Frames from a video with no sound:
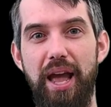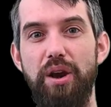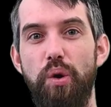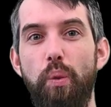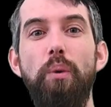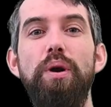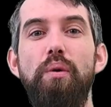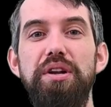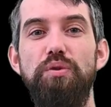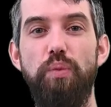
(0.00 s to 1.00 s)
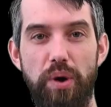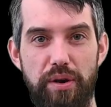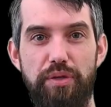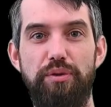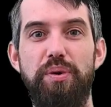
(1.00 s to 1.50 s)
And what we're going to
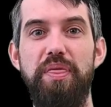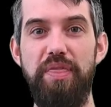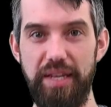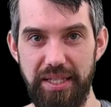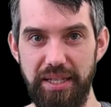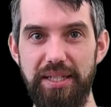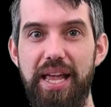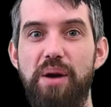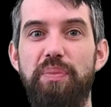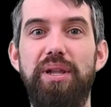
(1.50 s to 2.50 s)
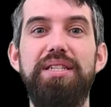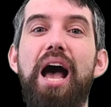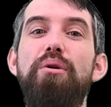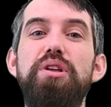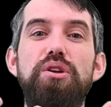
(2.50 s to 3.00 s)
work through in this example is
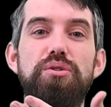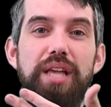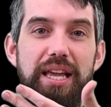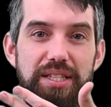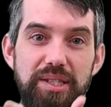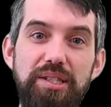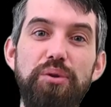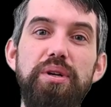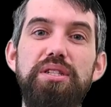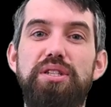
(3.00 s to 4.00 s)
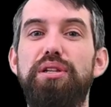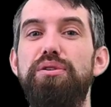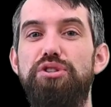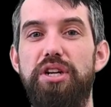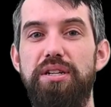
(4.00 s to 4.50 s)
how to use a series
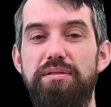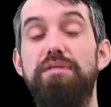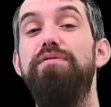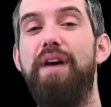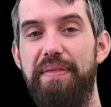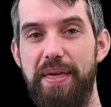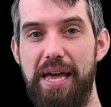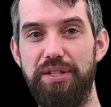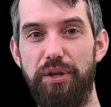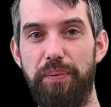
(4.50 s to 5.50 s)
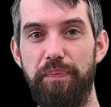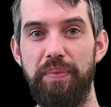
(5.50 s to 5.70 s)
solution to find the answer.